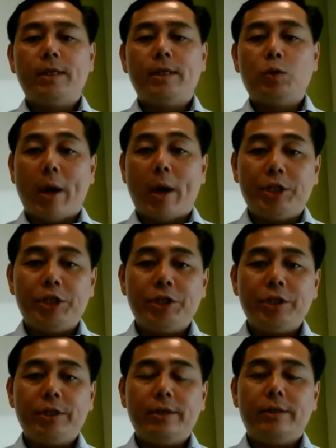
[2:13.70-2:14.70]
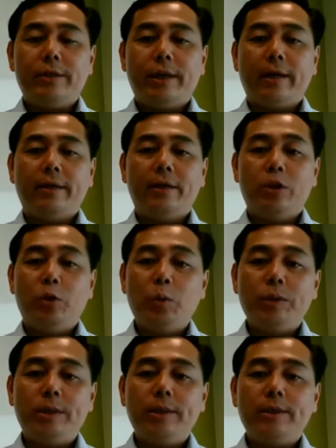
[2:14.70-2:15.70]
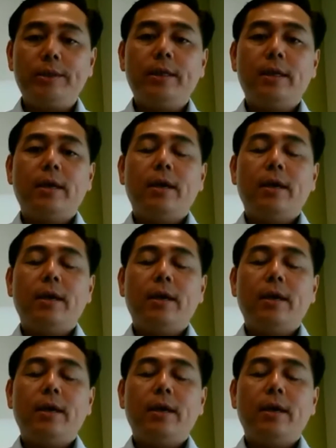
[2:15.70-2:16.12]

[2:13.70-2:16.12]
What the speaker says: is to ensure that the users